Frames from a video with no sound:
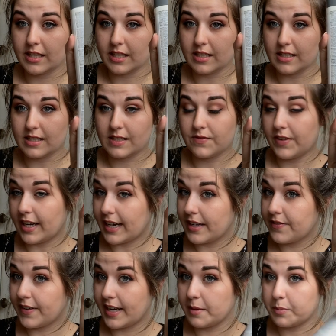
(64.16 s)
this very
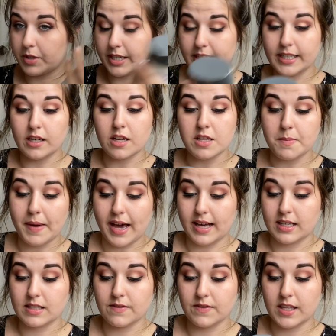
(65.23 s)
fine print on the
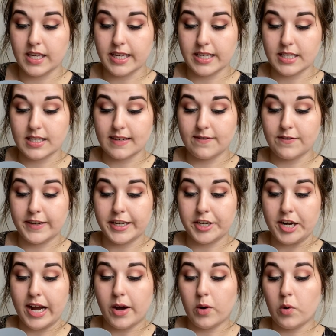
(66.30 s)
backs of these and figure
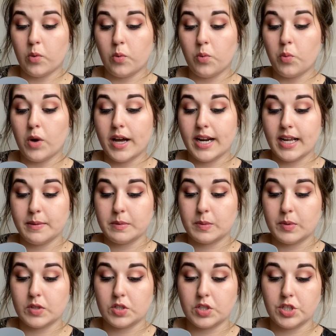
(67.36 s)
out what I'm
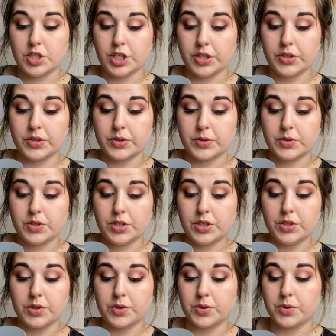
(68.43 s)
supposed to do
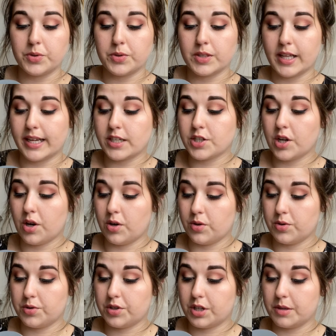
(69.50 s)
to like
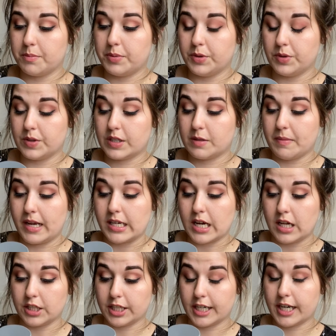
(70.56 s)
tone or boost my
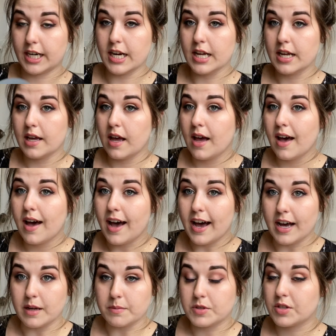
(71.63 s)
color.
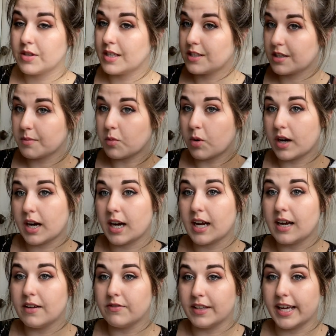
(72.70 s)
Um, so these are more
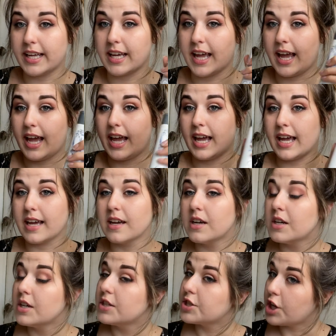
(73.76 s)
of like a
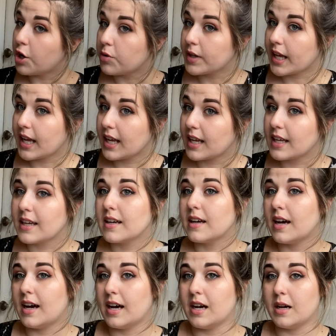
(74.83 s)
toning
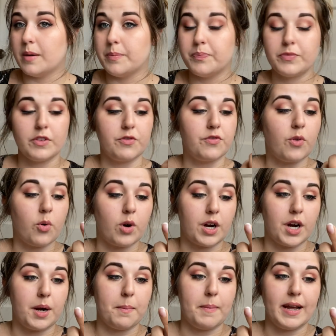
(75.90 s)
um,
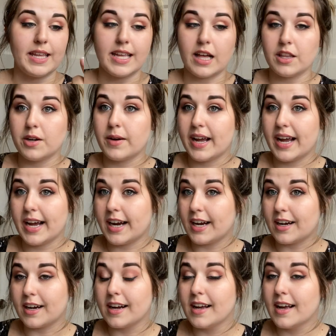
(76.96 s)
for my yellow
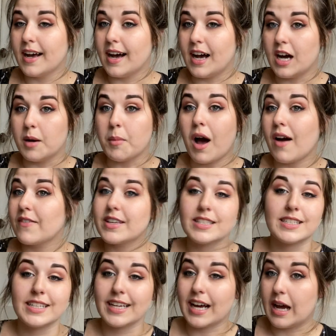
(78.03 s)
hair. Um,
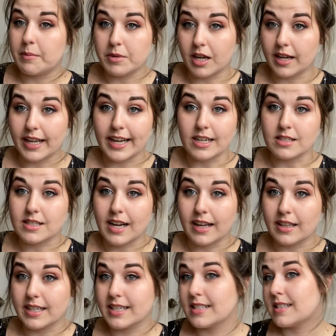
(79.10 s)
obviously, I'm not a
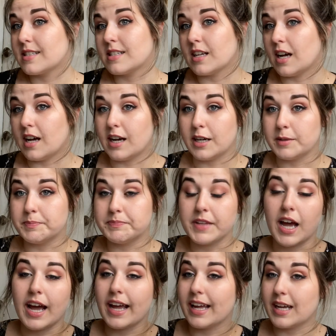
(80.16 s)
hairstylist. Um,
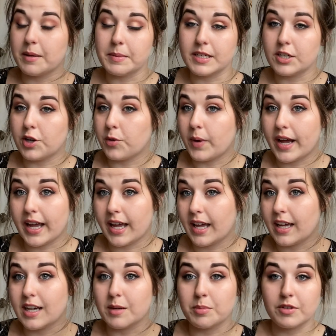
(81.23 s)
I am in no
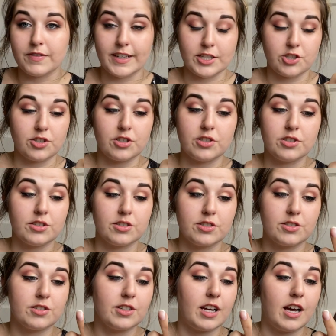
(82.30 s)
way a
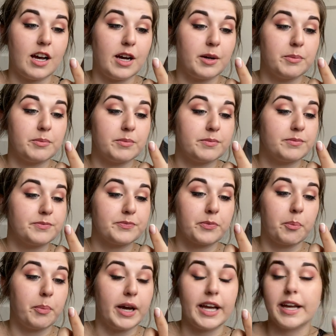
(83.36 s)
professional, um,
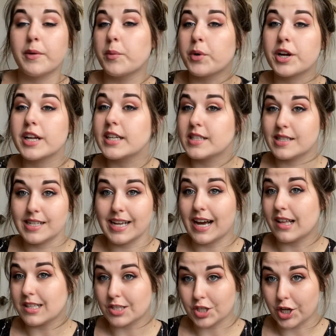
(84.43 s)
but we're gonna see
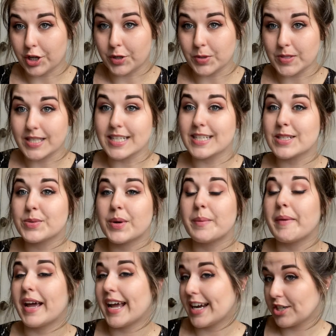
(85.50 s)
how this goes. This is what
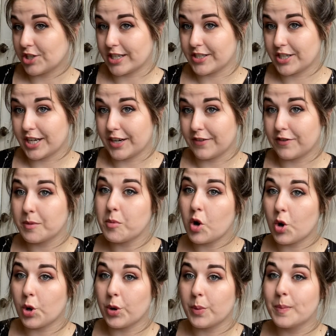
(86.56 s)
my hairdresser from
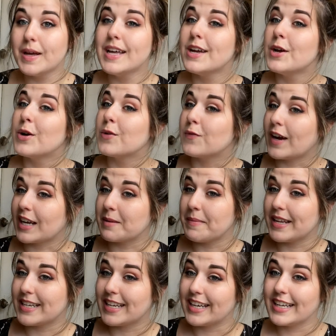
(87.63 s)
home
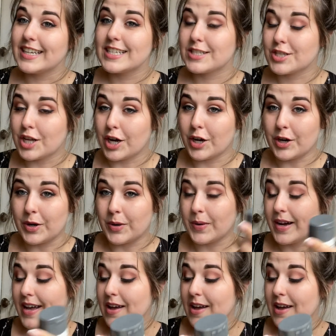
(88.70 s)
recommended. So